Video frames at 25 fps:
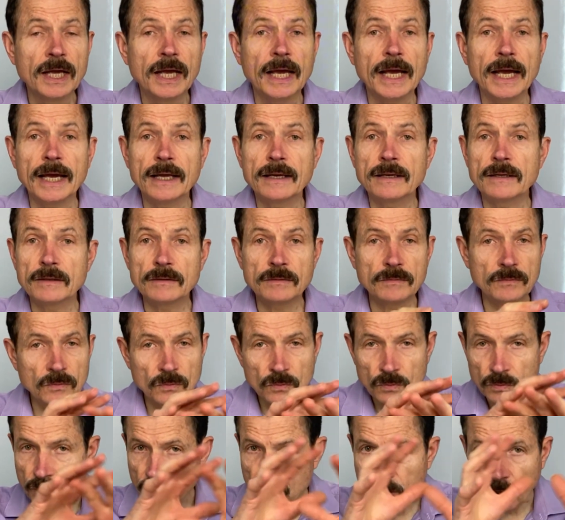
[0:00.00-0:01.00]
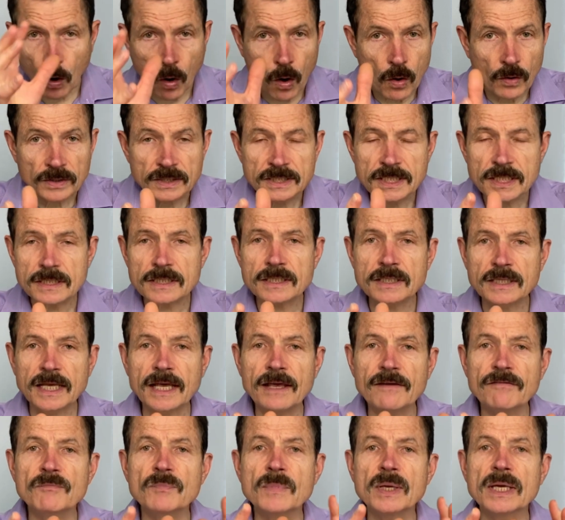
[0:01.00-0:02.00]
And just
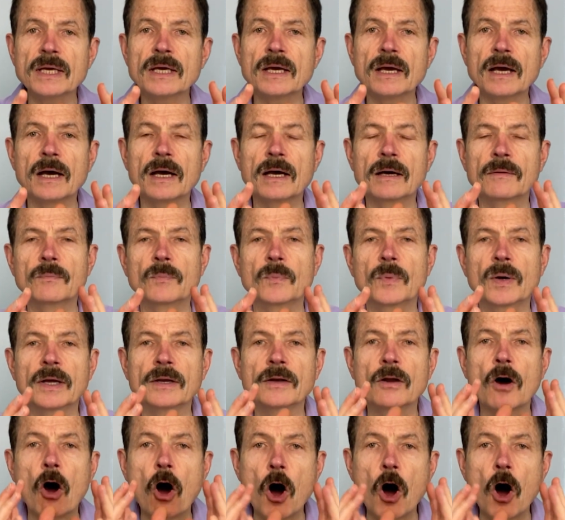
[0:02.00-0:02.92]
give me an